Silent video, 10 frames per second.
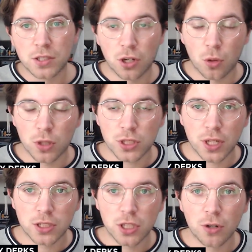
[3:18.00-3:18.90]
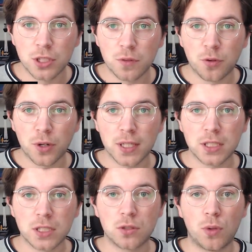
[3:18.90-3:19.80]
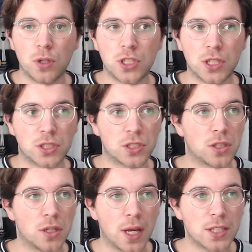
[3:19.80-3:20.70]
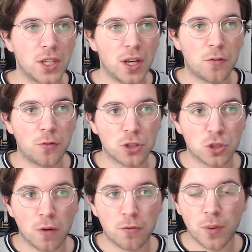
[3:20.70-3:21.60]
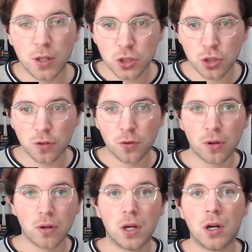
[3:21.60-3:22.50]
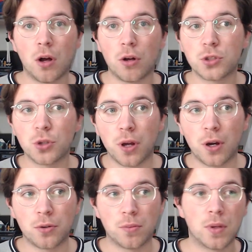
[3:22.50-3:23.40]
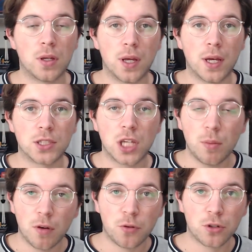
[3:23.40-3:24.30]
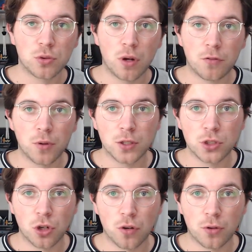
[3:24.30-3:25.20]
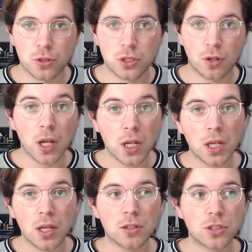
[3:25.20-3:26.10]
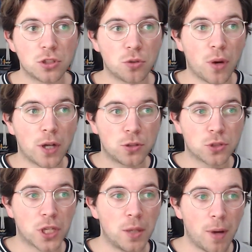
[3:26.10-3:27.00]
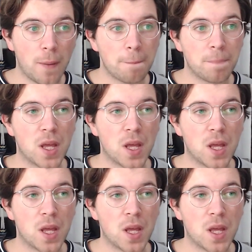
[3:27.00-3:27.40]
So there was a solution for this, which is SDL-first GraphQL server, also known as schema-first GraphQL server. So the idea here is that you write your schema.